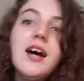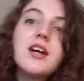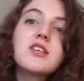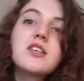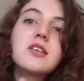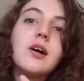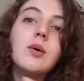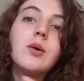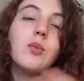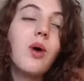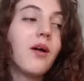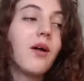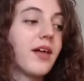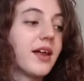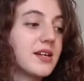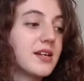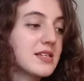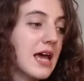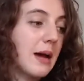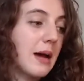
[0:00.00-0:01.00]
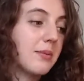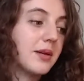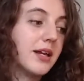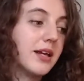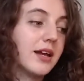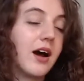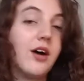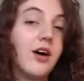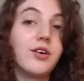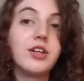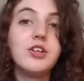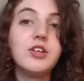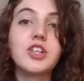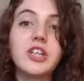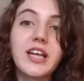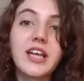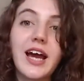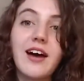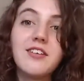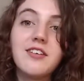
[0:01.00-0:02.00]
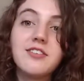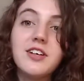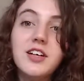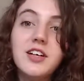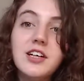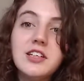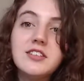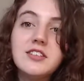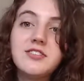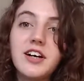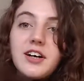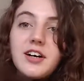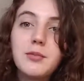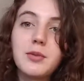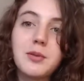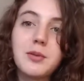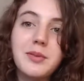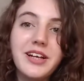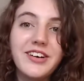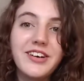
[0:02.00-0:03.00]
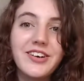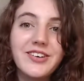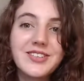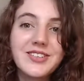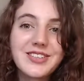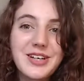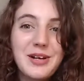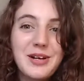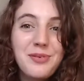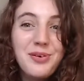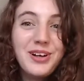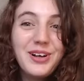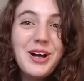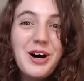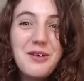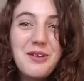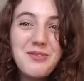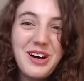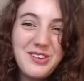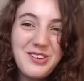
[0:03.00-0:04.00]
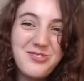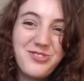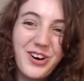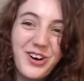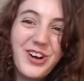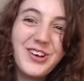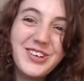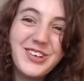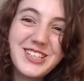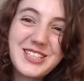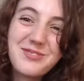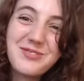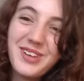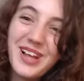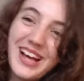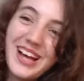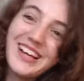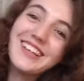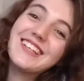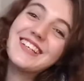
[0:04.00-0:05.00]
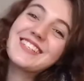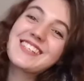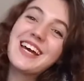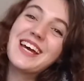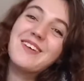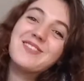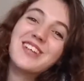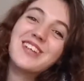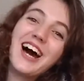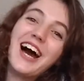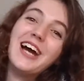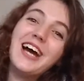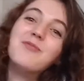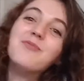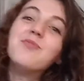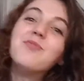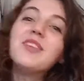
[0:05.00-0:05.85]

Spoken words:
So while that is happening, I'll usually have Fire Emblem Heroes open on my phone to play at the same time.